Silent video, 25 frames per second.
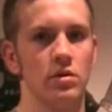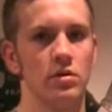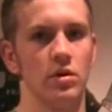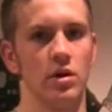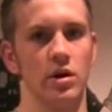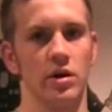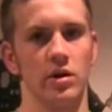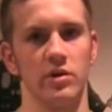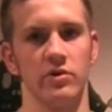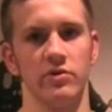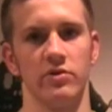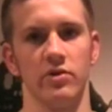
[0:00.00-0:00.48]

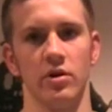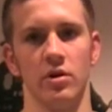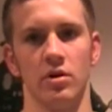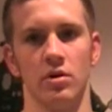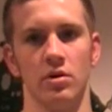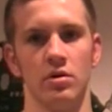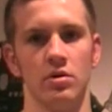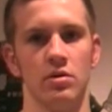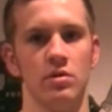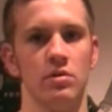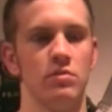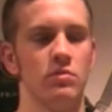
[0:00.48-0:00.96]
Like I
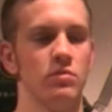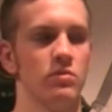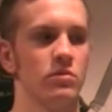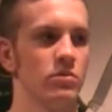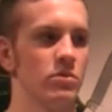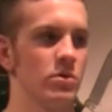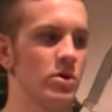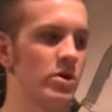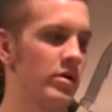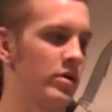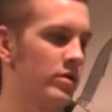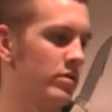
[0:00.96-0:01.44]
said
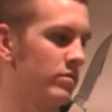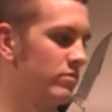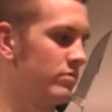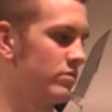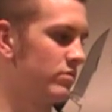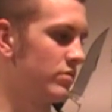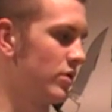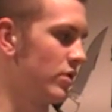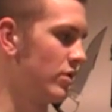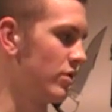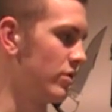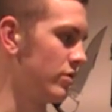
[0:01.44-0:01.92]
on
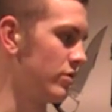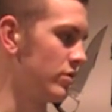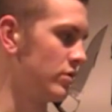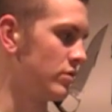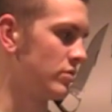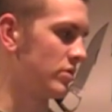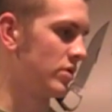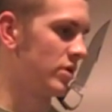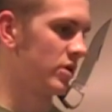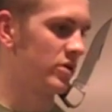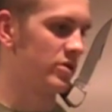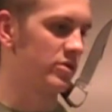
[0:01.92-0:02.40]
other
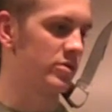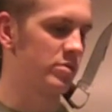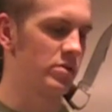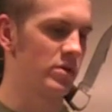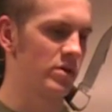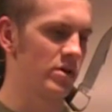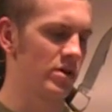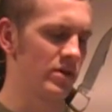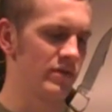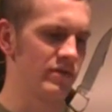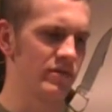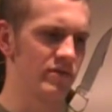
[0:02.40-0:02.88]
things,
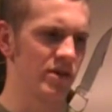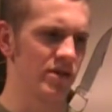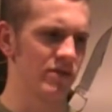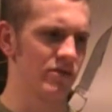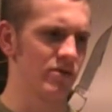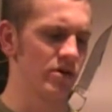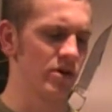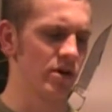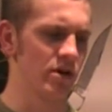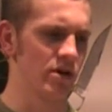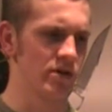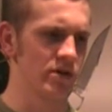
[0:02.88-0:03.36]
but I've never
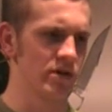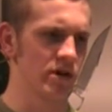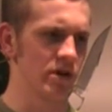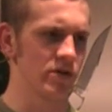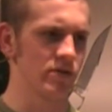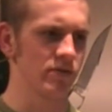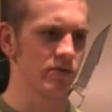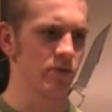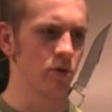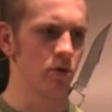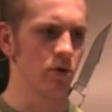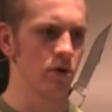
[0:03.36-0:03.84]
done
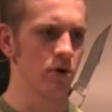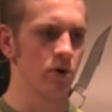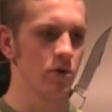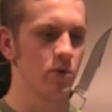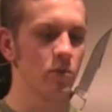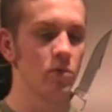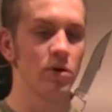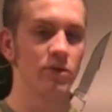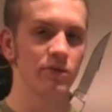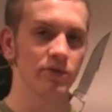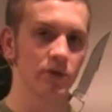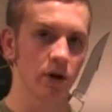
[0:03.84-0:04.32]
tests for.
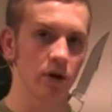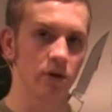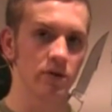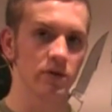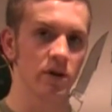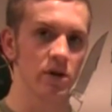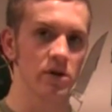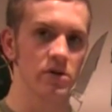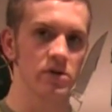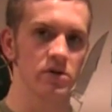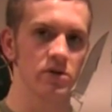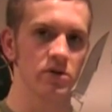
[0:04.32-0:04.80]
Well, I've done
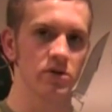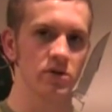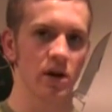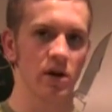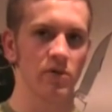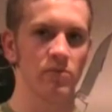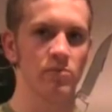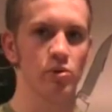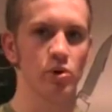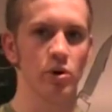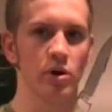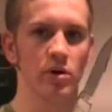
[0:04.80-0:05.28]
tests, just
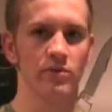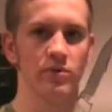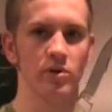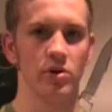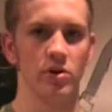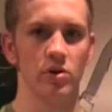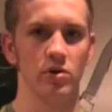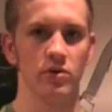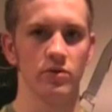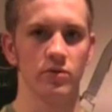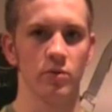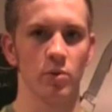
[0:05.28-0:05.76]
haven't put out
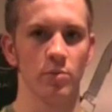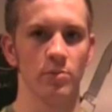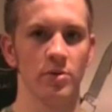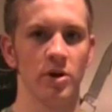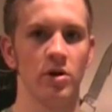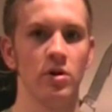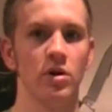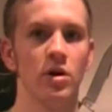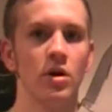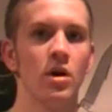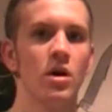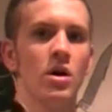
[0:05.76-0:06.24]
videos for them
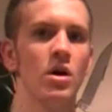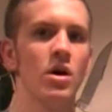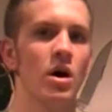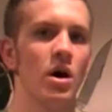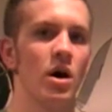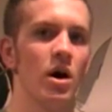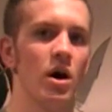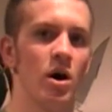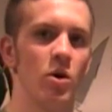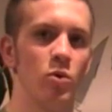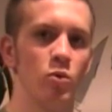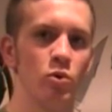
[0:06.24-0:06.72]
yet.
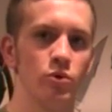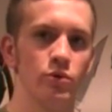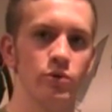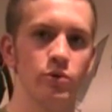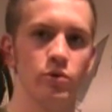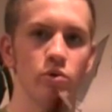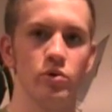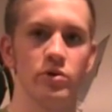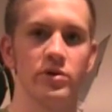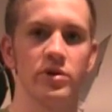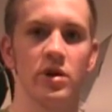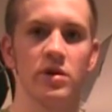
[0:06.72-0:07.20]
I will
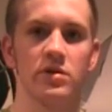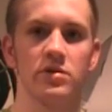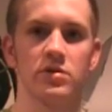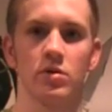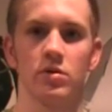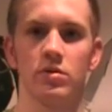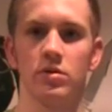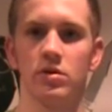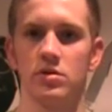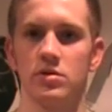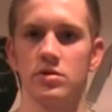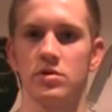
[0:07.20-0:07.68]
do a test
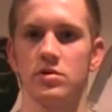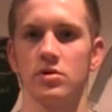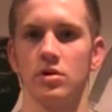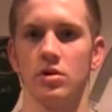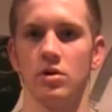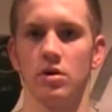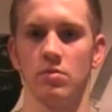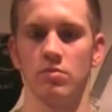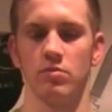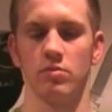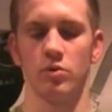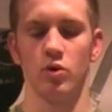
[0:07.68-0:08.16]
on this,
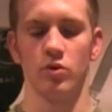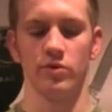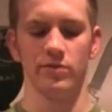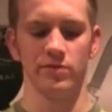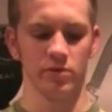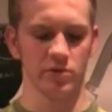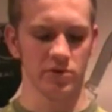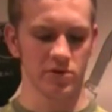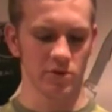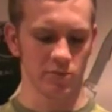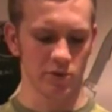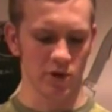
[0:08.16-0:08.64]

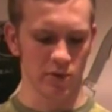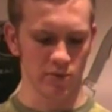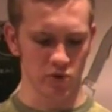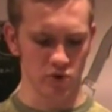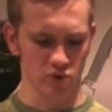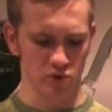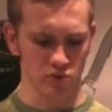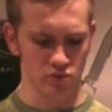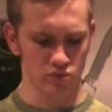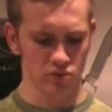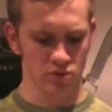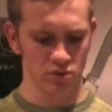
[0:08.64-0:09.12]
hopefully sometime
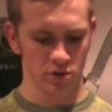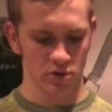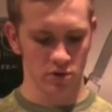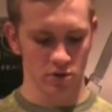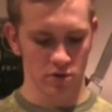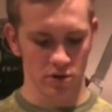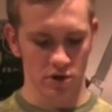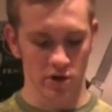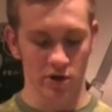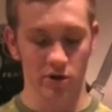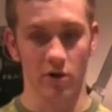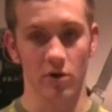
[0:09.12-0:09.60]
soon,
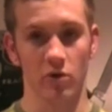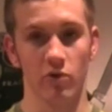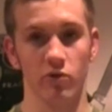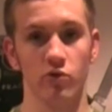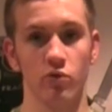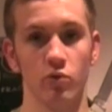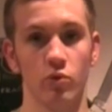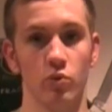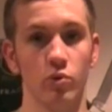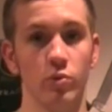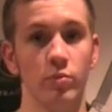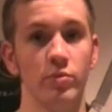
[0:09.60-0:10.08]
and I
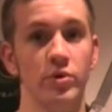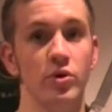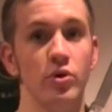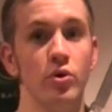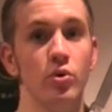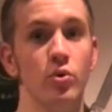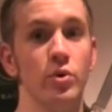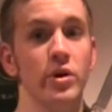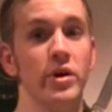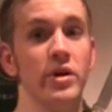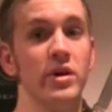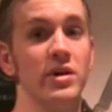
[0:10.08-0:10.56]
also will be
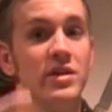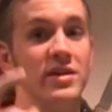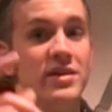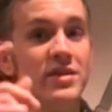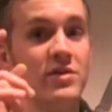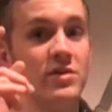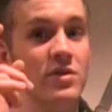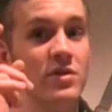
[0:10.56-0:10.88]
doing a